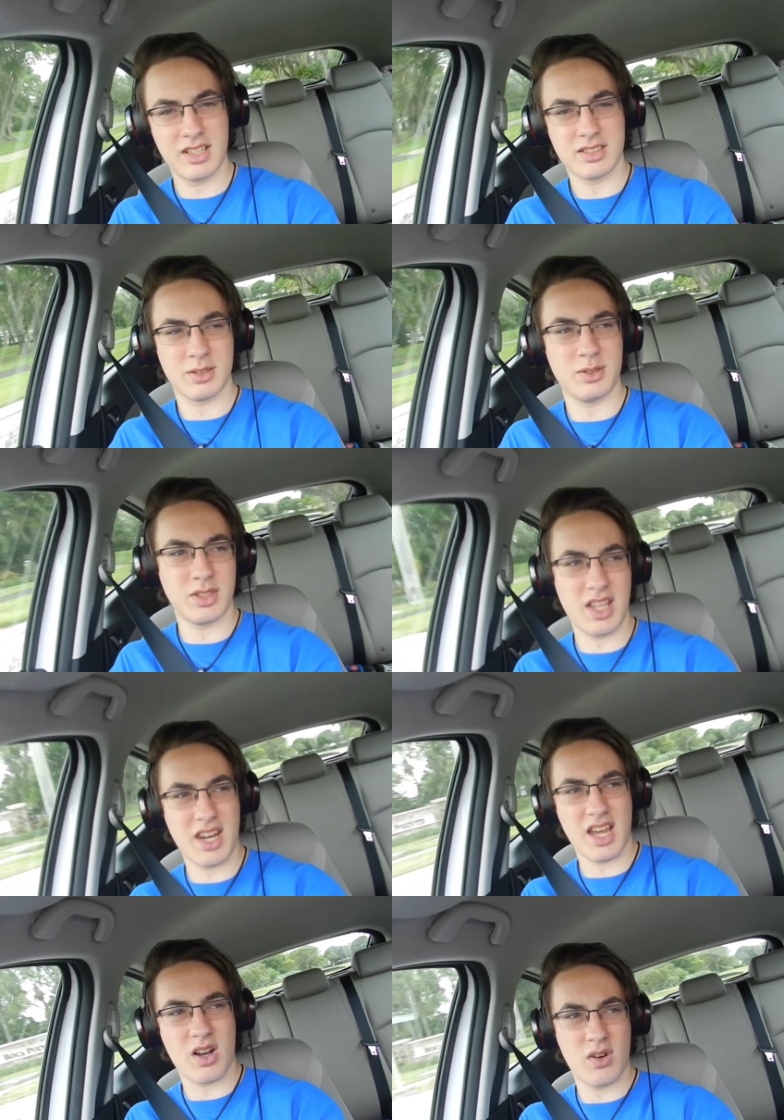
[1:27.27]
So we're doing that
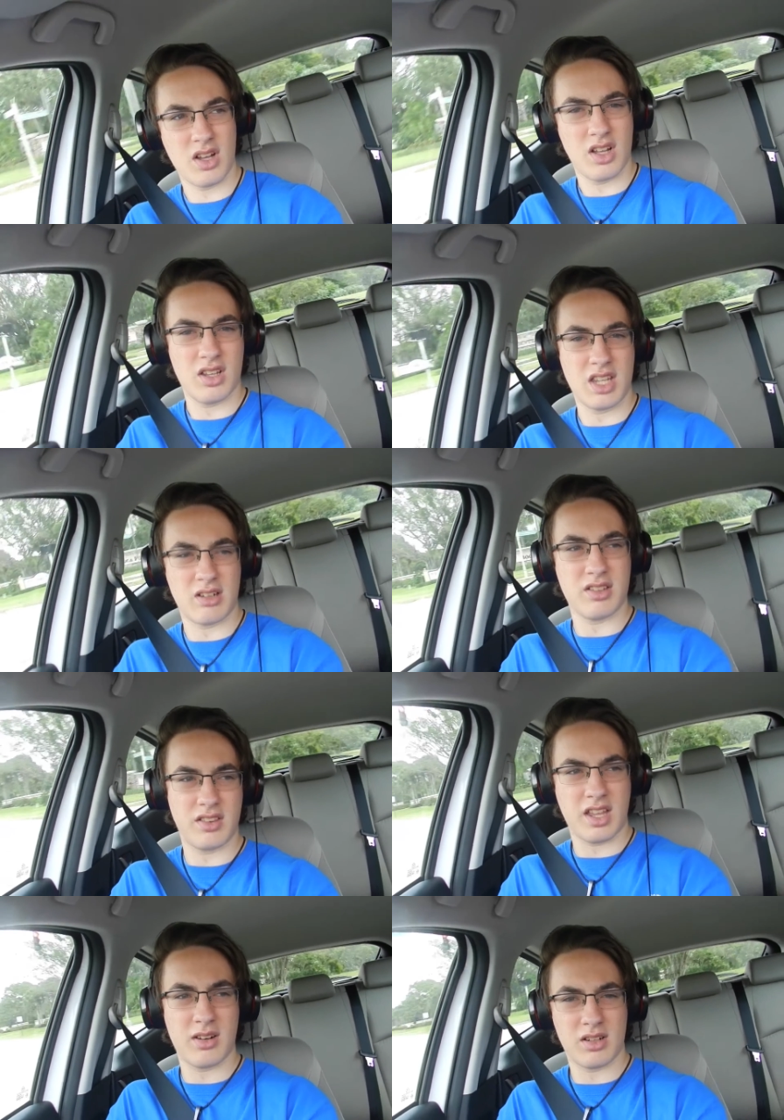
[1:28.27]
now.
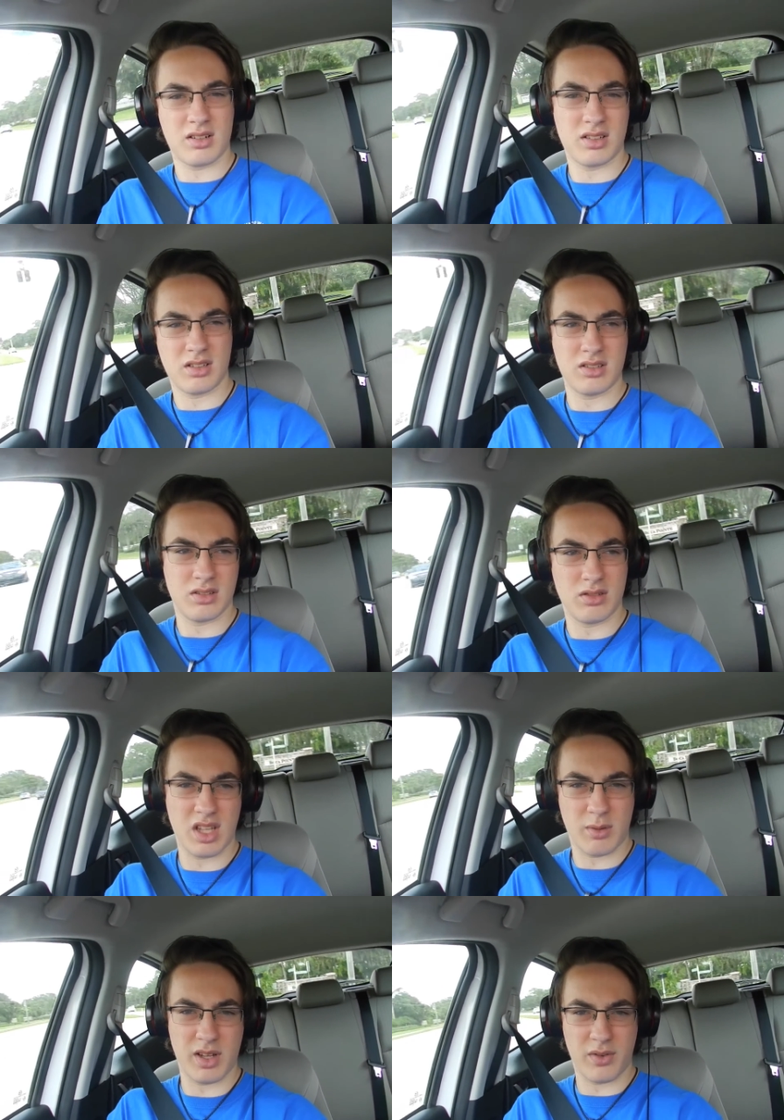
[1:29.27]
Then, uh,
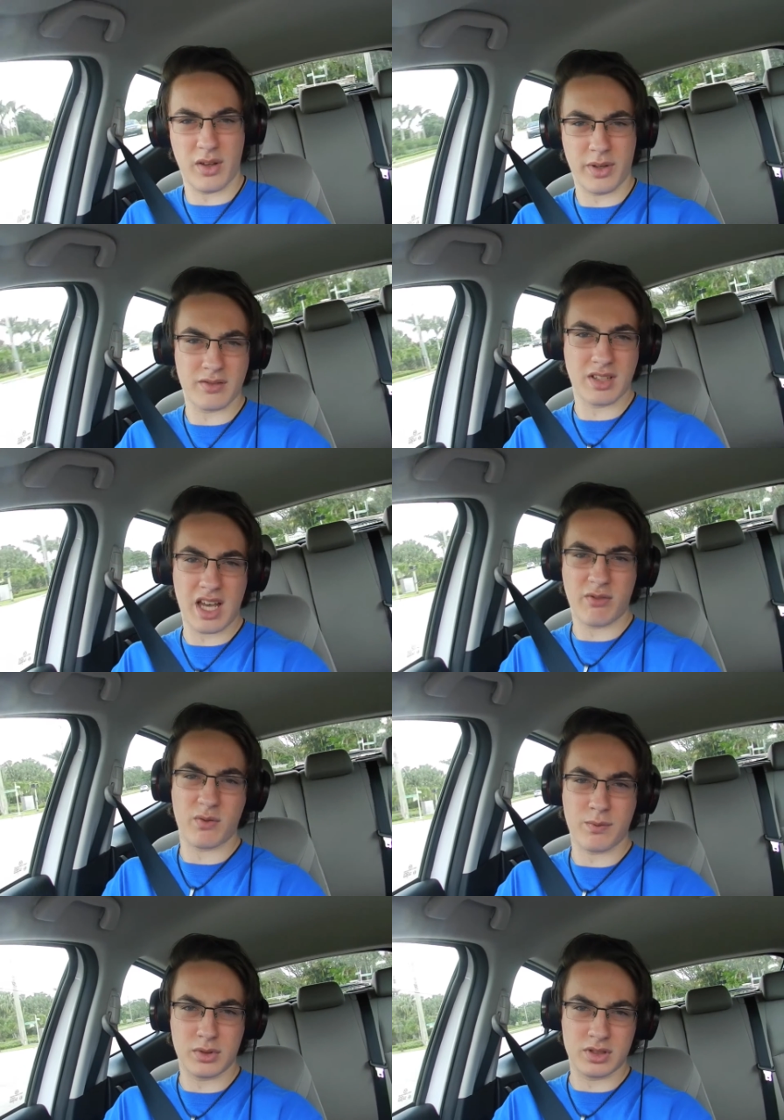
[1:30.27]
then if we have time,
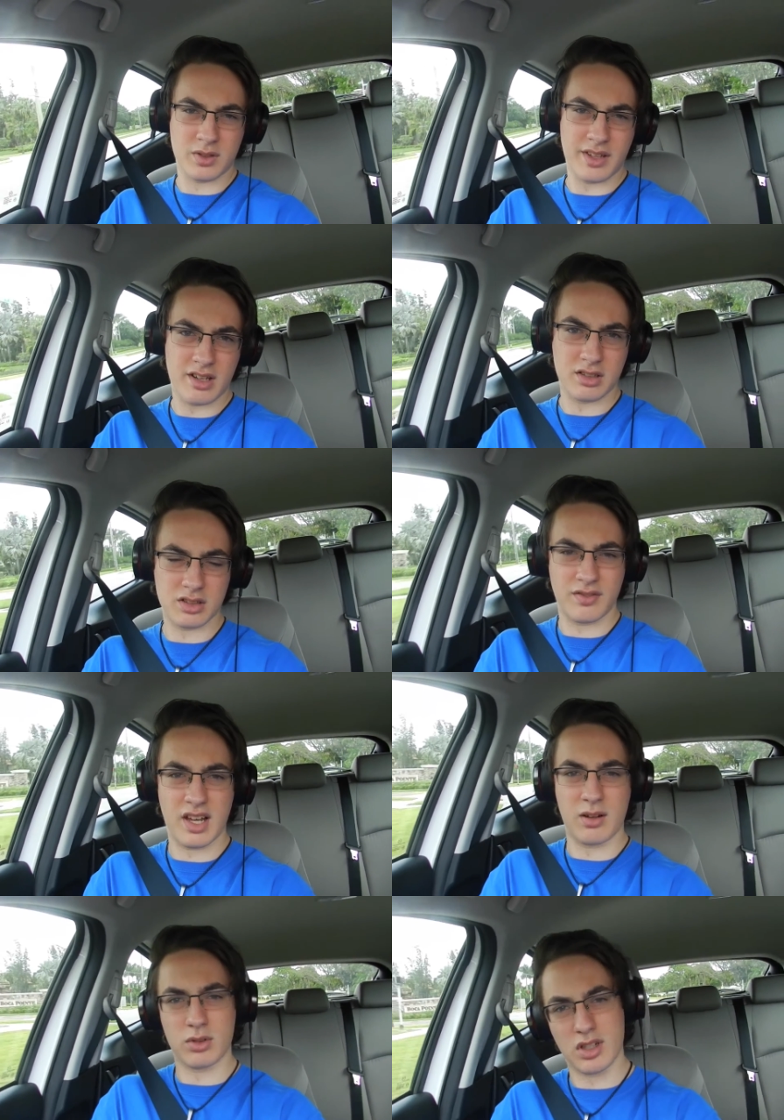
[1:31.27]
for something else.
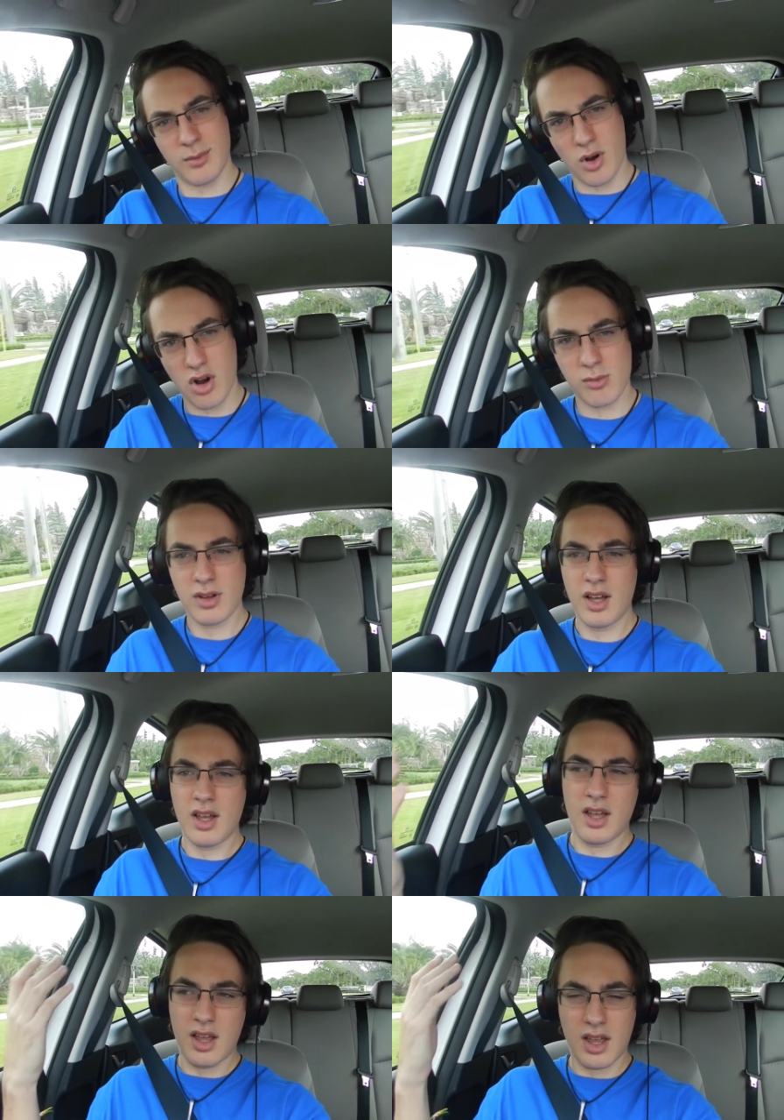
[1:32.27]
Now I'm going
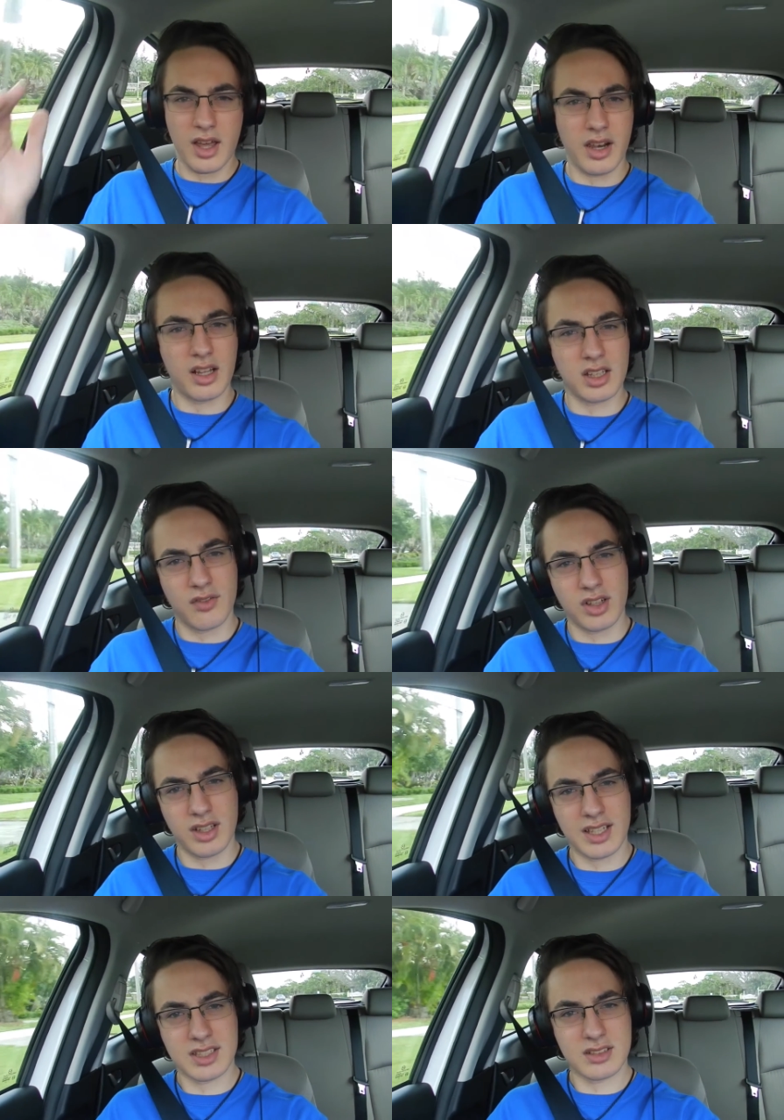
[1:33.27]
home and I'll leave for the
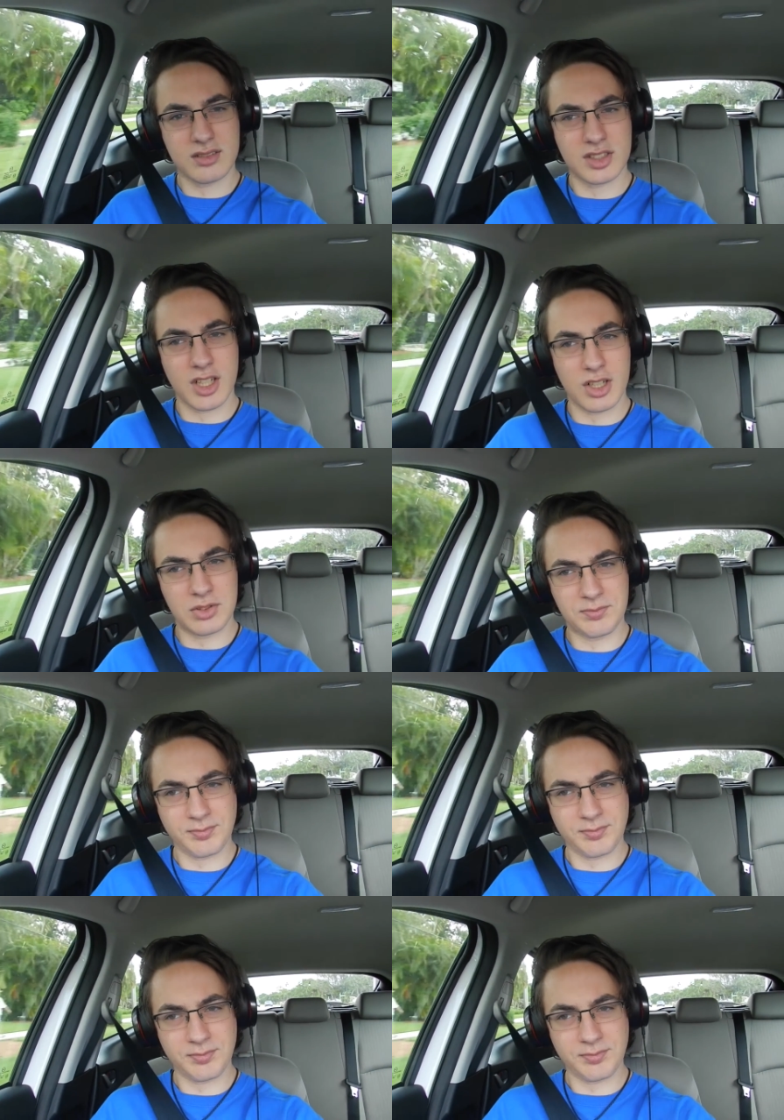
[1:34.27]
lesson. So